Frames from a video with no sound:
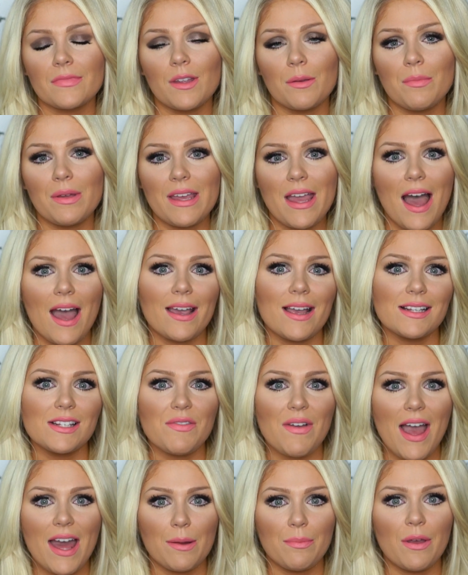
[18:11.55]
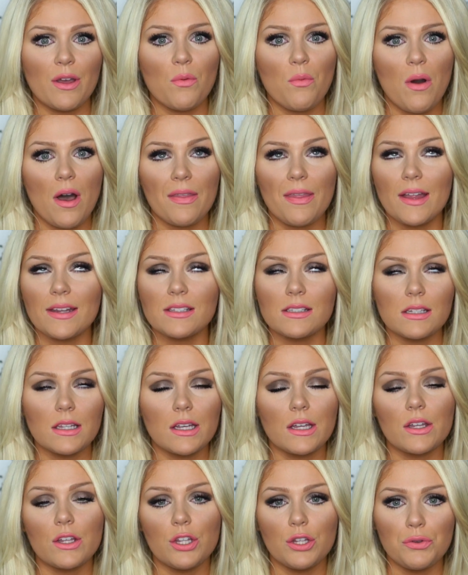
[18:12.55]
But yeah, I guess if I had to pick one, that's
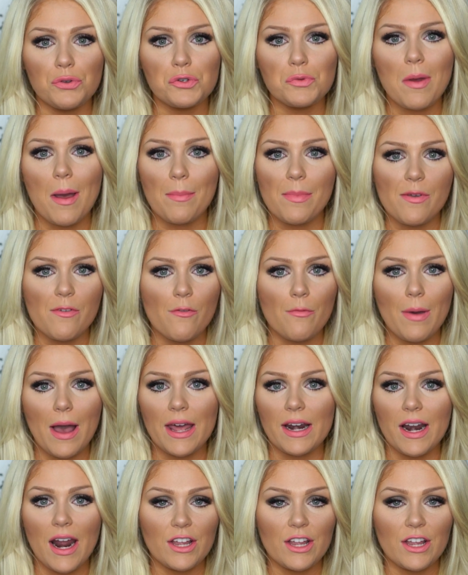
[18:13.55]
like a huge pet peeve of mine.